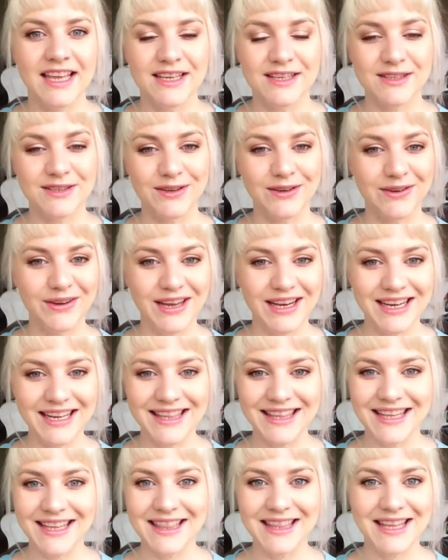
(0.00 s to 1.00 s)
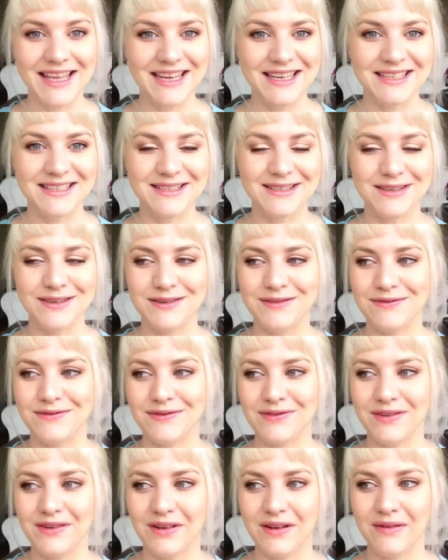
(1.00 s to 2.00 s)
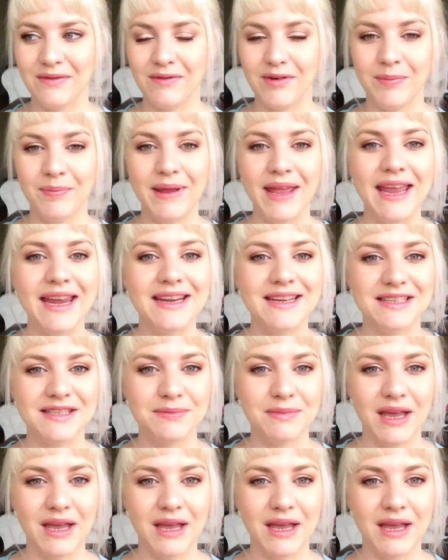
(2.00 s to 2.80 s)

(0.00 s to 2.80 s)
So anything that sort of repairs